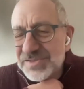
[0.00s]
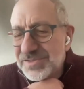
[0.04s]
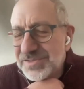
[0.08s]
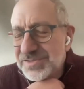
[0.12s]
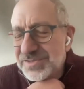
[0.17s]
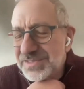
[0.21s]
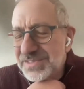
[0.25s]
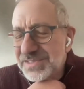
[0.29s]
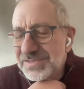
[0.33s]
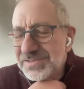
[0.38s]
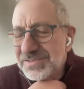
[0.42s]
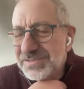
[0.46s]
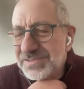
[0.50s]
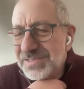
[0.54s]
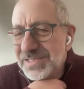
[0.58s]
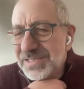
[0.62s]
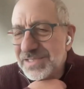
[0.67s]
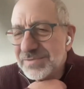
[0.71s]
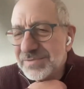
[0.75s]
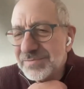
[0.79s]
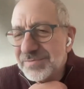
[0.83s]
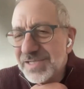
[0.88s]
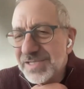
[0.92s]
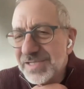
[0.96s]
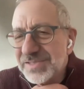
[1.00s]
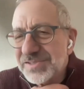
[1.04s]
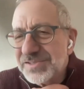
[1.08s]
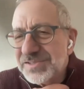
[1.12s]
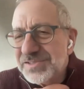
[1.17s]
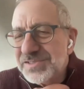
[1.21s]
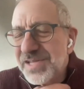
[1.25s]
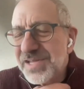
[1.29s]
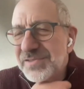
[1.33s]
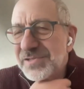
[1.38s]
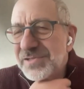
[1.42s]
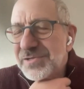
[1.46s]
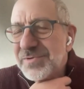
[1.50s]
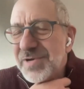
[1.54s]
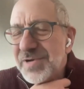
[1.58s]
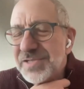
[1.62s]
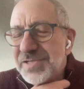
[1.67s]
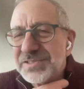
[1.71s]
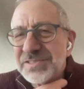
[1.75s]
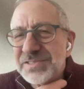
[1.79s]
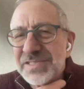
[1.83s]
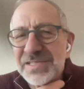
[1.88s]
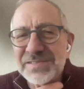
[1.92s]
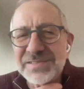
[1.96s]
answer to this raises another
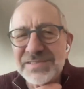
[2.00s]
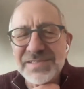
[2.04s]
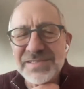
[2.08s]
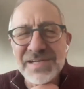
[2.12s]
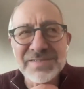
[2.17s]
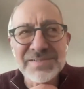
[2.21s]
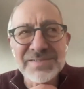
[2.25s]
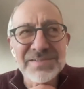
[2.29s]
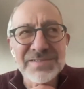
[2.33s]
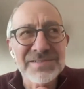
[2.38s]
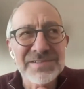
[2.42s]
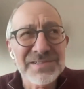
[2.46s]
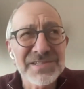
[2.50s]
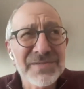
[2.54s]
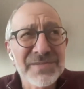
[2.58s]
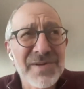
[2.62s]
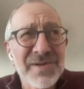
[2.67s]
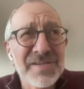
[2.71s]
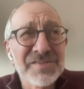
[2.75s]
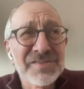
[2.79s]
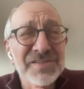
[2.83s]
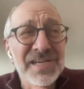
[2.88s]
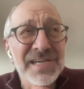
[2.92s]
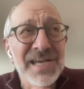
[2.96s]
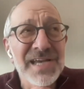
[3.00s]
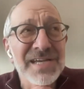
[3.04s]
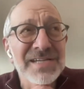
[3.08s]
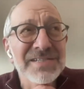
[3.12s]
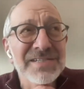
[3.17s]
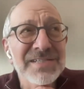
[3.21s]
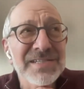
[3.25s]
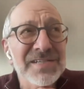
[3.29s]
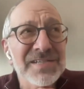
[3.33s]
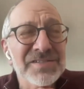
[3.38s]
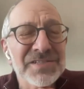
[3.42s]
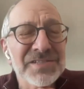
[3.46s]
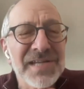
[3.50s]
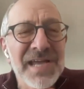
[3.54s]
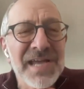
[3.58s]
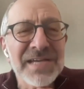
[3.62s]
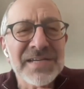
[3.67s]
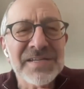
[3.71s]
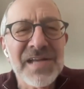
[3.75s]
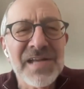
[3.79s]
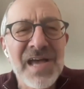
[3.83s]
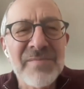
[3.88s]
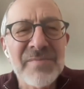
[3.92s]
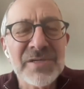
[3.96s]
question that USAID is an
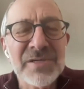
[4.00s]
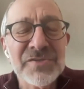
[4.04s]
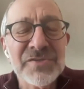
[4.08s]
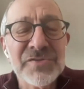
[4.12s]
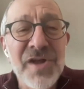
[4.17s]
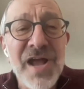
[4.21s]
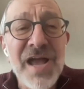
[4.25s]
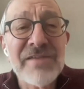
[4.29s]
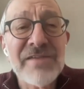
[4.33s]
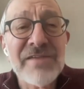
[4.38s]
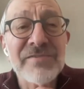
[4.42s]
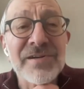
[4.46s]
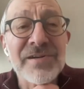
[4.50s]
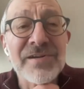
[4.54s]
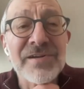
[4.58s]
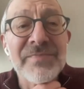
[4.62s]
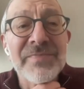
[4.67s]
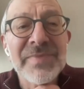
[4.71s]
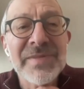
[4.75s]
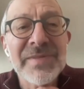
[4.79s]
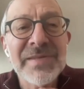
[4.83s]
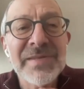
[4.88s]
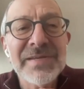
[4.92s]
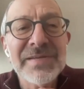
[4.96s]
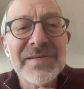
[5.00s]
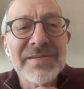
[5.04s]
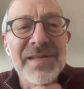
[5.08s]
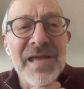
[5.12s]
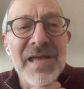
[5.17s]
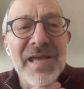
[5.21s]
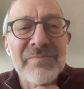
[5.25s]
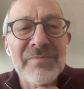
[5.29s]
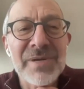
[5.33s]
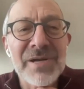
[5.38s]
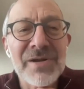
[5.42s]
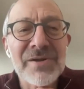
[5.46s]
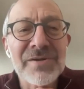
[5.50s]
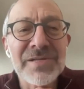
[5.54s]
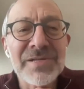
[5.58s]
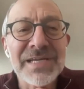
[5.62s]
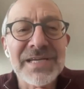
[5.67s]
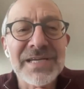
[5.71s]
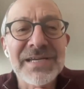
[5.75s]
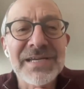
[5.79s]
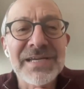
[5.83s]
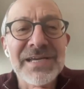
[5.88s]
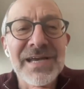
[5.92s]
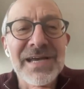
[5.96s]
economic driver, not
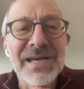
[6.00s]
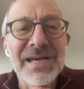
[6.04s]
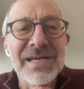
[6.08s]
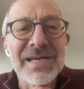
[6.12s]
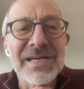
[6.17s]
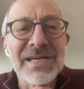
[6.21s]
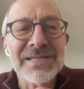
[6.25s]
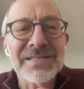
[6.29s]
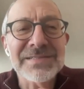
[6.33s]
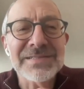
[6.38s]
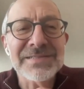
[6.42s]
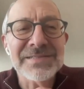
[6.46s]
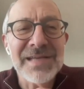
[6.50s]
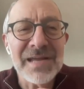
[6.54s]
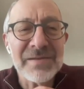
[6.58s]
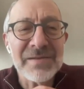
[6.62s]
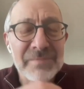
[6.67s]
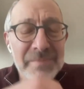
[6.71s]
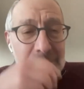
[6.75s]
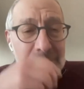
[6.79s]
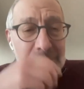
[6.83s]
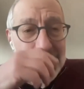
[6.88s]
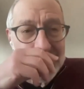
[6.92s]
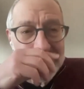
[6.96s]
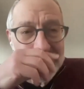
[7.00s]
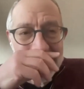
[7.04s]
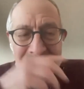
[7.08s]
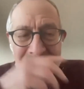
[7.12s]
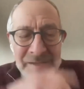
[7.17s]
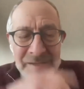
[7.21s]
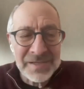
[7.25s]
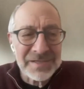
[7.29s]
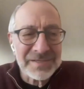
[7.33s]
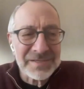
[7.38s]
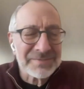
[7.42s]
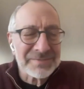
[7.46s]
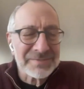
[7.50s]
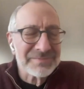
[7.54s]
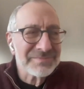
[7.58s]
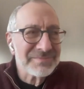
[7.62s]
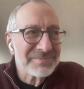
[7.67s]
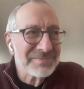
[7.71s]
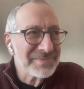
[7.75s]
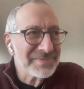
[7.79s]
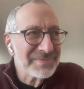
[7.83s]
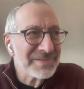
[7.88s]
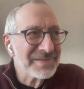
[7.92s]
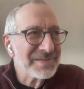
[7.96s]
merely a
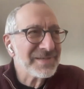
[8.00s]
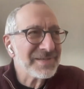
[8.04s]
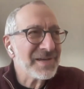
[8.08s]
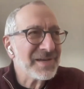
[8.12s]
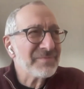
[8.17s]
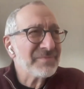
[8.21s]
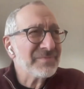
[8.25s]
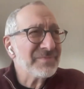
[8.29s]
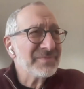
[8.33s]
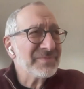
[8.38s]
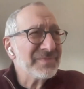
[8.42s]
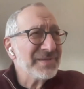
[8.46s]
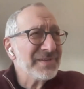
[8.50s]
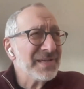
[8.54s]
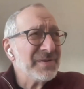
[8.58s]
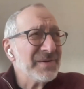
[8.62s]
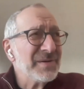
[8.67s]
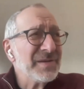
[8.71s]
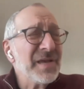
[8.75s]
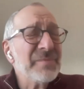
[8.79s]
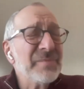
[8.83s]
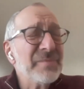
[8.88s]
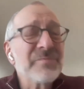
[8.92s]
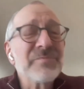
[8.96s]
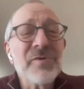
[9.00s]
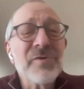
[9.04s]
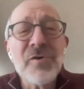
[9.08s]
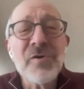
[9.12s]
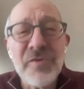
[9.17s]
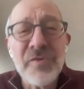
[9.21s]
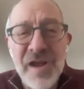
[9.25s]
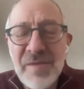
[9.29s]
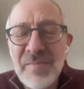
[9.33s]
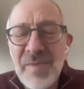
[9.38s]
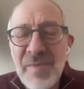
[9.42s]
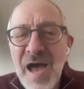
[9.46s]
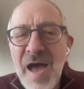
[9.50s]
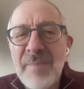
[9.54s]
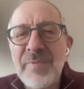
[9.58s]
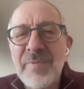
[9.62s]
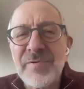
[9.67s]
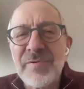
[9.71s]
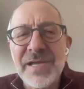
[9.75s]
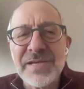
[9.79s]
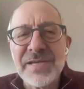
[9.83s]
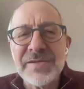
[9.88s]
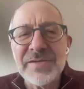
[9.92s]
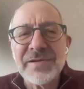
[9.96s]
program
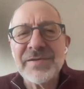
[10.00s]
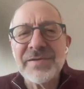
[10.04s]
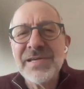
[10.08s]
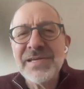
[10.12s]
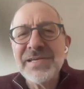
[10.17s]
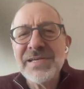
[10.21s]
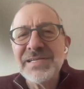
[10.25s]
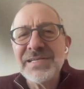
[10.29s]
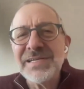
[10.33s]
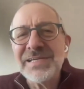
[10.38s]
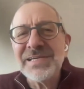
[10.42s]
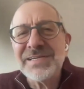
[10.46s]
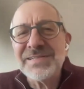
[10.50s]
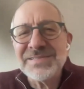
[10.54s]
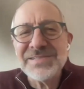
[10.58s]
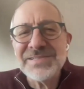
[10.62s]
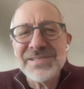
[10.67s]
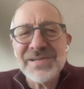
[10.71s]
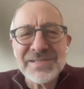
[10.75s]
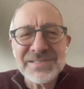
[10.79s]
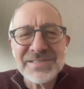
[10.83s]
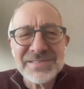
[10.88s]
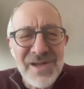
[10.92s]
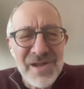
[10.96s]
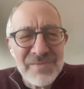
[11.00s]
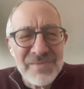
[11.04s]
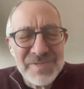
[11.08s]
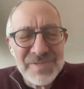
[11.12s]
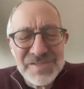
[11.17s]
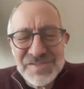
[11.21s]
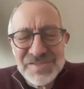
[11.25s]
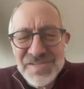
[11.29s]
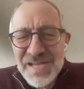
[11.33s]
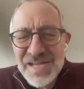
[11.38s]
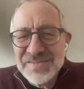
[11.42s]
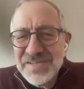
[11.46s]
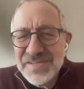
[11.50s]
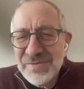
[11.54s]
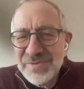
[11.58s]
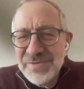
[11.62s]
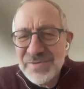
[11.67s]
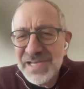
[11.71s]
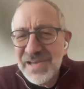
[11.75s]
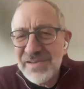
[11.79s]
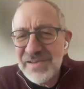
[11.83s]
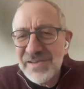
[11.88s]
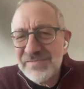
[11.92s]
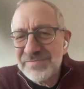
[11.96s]
operator. And at Konbit Sante,
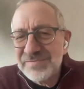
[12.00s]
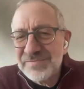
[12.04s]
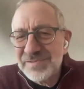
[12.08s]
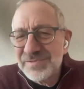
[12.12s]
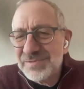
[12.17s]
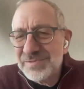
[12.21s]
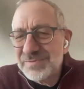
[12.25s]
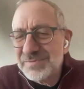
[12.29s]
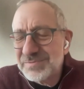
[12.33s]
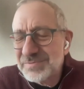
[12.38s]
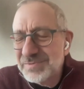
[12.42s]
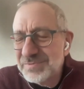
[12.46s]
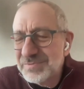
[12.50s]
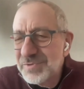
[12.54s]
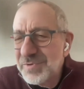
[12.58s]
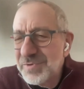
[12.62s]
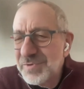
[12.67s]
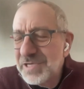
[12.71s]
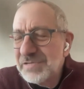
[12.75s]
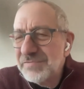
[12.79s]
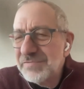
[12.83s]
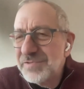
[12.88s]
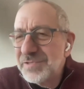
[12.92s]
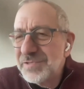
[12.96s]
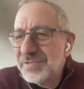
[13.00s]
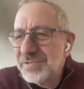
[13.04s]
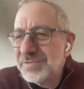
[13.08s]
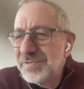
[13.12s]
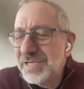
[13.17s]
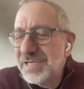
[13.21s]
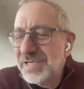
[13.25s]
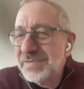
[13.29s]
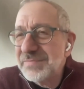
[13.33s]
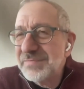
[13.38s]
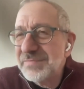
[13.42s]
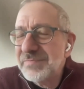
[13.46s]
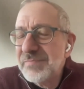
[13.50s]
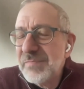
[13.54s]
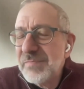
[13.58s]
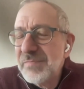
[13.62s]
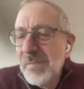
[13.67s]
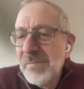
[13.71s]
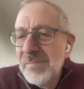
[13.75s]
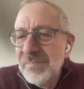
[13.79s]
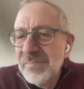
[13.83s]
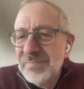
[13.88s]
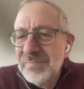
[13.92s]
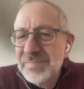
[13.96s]
we have quite a few
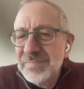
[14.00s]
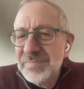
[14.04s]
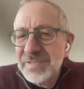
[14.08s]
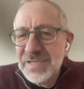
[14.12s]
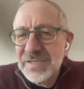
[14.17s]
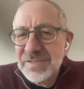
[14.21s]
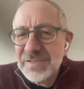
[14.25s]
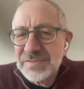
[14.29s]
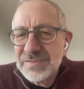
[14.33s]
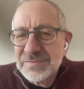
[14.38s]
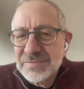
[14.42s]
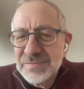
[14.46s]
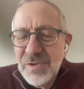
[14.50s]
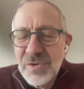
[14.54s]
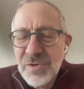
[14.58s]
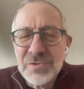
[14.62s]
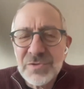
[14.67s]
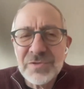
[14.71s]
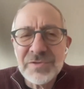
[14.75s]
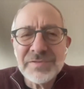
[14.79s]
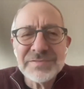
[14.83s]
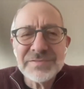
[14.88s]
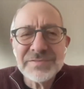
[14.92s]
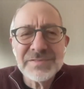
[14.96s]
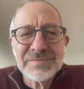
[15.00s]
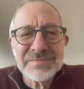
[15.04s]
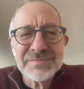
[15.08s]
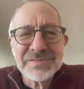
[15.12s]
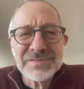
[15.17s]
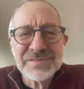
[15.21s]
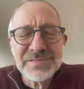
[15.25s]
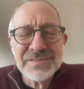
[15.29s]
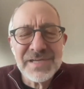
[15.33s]
local